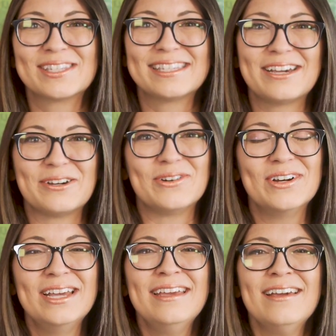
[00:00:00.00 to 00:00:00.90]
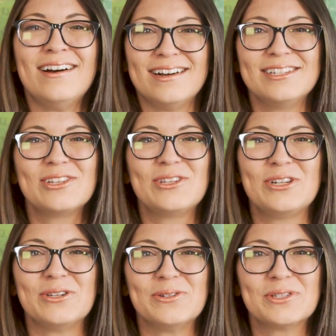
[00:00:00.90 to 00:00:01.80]
So on to the
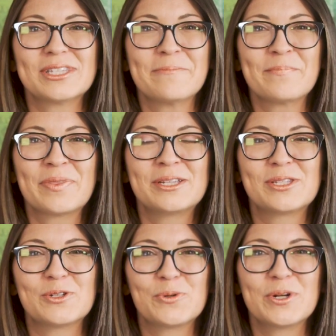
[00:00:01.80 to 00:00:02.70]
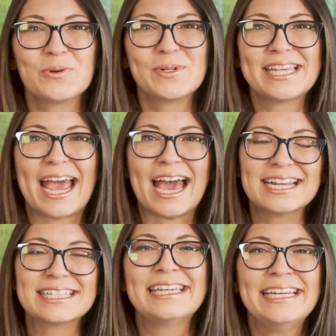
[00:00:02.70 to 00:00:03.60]
news. So Twitter was
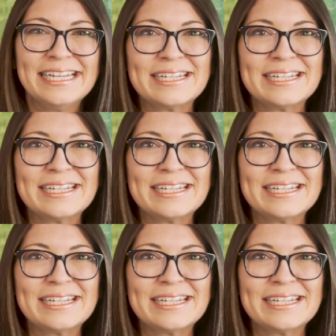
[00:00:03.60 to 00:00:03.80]
hacked.